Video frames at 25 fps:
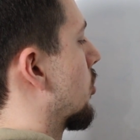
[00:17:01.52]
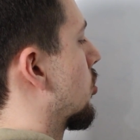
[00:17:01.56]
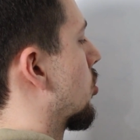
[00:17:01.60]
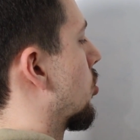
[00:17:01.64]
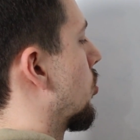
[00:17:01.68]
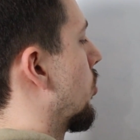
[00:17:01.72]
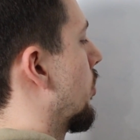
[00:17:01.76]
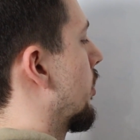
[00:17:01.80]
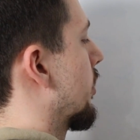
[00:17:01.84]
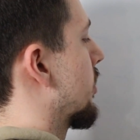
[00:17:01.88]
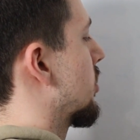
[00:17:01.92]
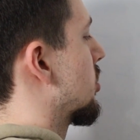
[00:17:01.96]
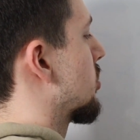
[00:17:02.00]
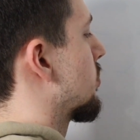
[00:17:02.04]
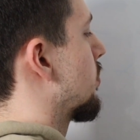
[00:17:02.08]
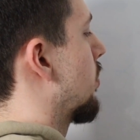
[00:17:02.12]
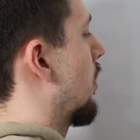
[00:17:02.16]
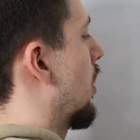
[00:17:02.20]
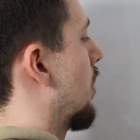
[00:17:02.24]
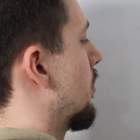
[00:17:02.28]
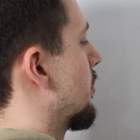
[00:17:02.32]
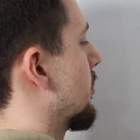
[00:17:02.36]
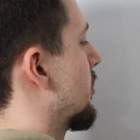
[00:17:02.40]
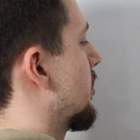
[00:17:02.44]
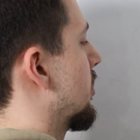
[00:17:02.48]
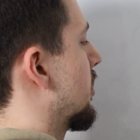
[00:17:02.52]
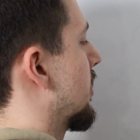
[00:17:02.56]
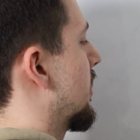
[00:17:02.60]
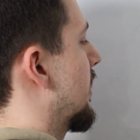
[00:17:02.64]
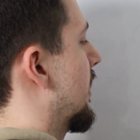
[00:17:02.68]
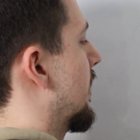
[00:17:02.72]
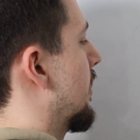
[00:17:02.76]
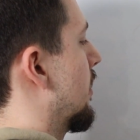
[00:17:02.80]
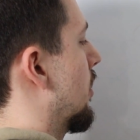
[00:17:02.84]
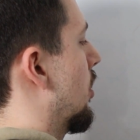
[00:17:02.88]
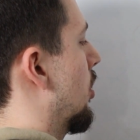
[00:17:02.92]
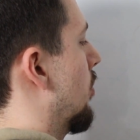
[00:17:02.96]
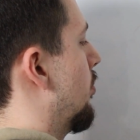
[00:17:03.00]
Your work is probably going to
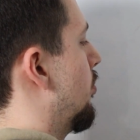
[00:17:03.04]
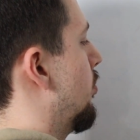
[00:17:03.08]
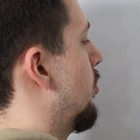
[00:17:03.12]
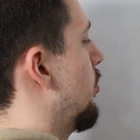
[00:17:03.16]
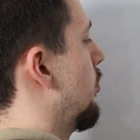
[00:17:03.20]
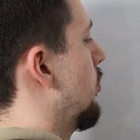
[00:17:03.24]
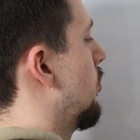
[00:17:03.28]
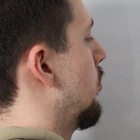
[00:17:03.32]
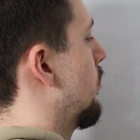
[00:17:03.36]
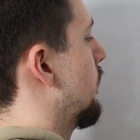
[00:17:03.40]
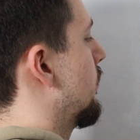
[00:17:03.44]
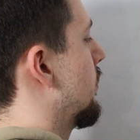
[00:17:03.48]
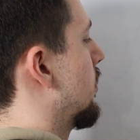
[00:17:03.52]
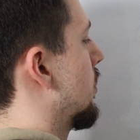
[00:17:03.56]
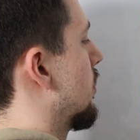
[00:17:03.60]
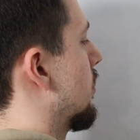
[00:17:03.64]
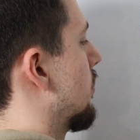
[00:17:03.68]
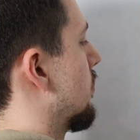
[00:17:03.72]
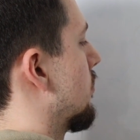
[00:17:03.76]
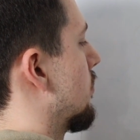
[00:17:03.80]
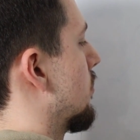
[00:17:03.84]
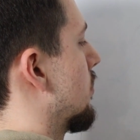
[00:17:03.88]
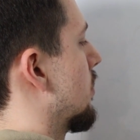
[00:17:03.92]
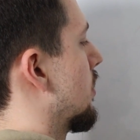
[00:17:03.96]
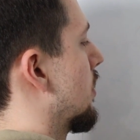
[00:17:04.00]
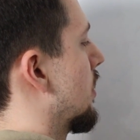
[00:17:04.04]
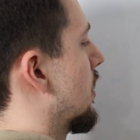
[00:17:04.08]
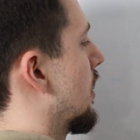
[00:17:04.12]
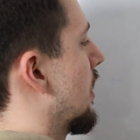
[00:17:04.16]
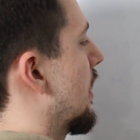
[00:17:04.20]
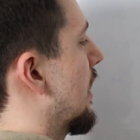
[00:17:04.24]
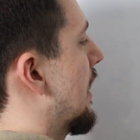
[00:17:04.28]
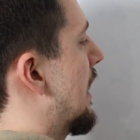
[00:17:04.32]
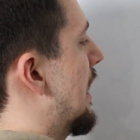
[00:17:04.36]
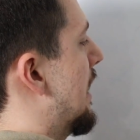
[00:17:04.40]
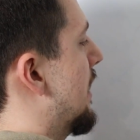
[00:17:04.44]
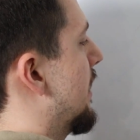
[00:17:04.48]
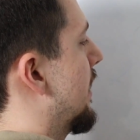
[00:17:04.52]
get approved,
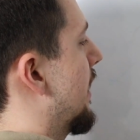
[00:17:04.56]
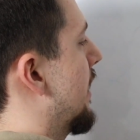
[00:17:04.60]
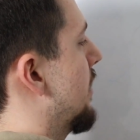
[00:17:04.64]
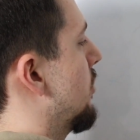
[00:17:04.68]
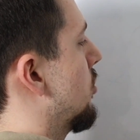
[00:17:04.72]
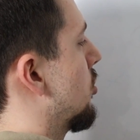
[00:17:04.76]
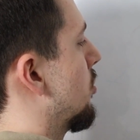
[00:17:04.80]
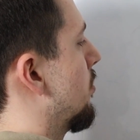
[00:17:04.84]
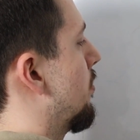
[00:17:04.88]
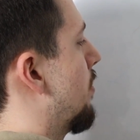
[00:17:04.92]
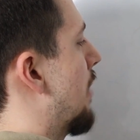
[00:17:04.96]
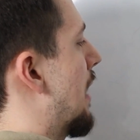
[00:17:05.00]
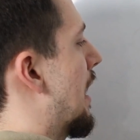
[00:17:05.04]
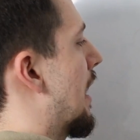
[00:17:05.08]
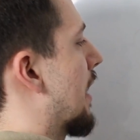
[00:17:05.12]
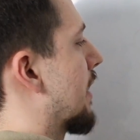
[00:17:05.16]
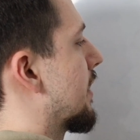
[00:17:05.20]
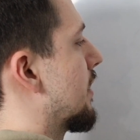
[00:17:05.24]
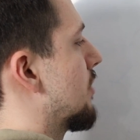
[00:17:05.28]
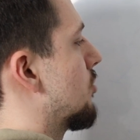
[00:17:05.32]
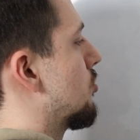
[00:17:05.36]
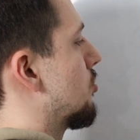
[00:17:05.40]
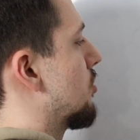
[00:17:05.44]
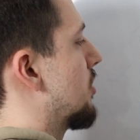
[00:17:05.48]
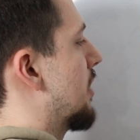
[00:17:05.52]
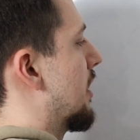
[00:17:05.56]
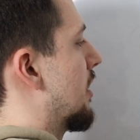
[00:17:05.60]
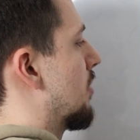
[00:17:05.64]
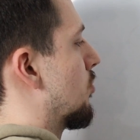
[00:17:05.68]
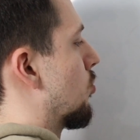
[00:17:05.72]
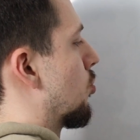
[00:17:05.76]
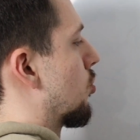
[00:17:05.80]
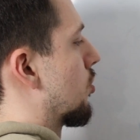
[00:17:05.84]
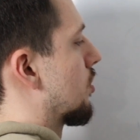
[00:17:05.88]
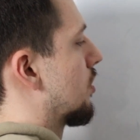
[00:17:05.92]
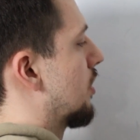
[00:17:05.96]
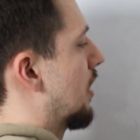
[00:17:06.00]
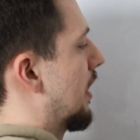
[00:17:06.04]
and then you're back into getting
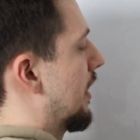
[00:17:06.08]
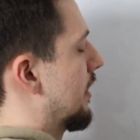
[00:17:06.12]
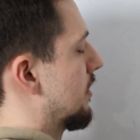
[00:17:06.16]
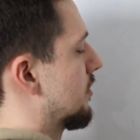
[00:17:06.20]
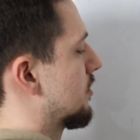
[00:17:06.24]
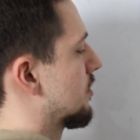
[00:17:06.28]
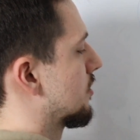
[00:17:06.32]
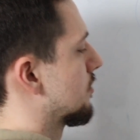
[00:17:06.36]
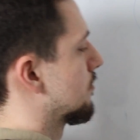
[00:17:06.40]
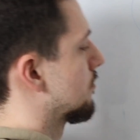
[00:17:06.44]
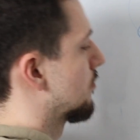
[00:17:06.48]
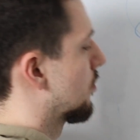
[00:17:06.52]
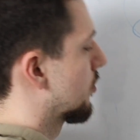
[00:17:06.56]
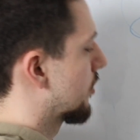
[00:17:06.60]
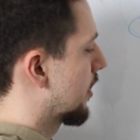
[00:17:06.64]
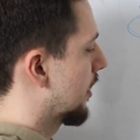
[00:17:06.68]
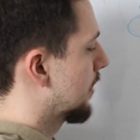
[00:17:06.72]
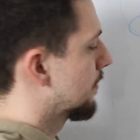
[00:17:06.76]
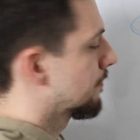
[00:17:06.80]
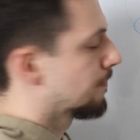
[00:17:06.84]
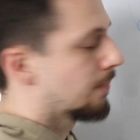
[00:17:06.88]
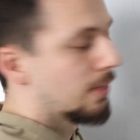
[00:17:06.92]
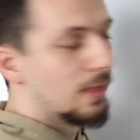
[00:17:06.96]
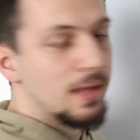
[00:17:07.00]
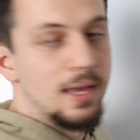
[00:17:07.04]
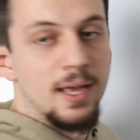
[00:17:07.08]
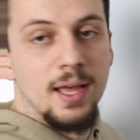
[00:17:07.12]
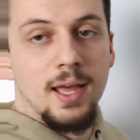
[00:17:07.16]
more clients, okay?